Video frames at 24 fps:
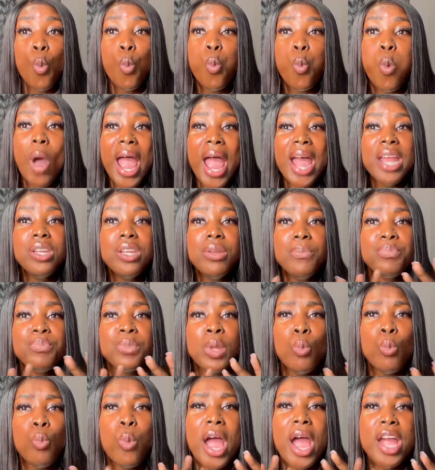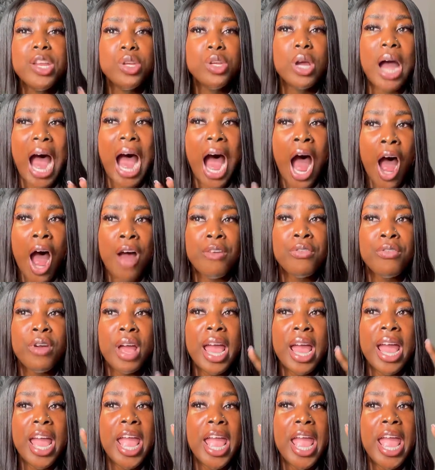When you have
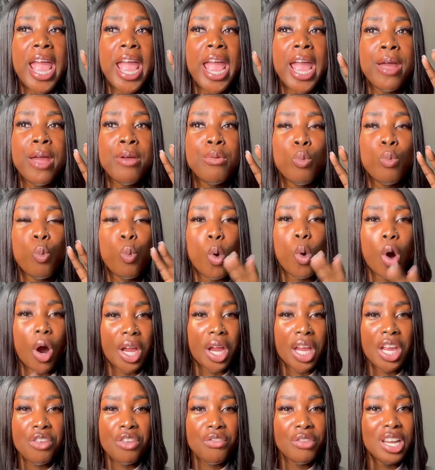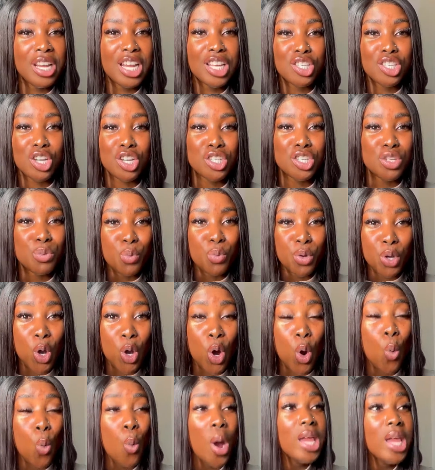a working relationship with
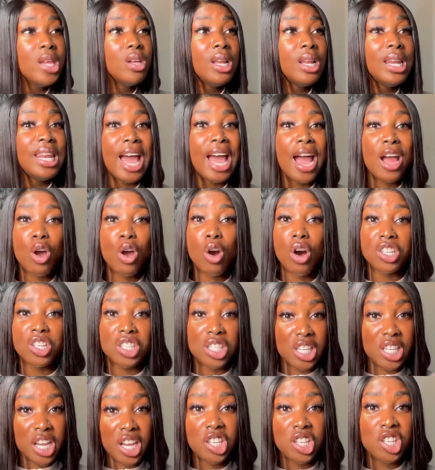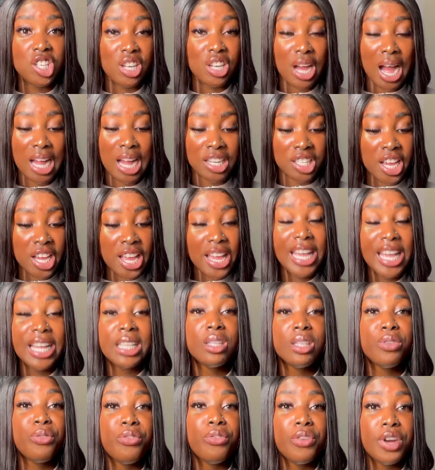God, when you let God take charge,
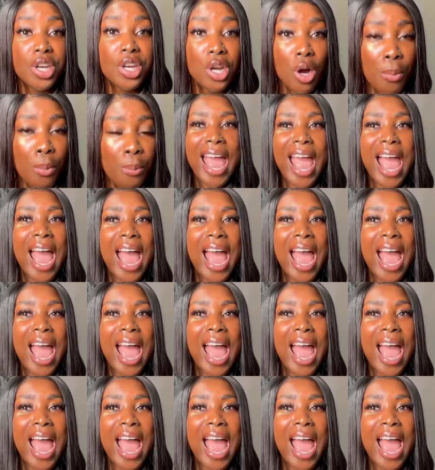it's freedom.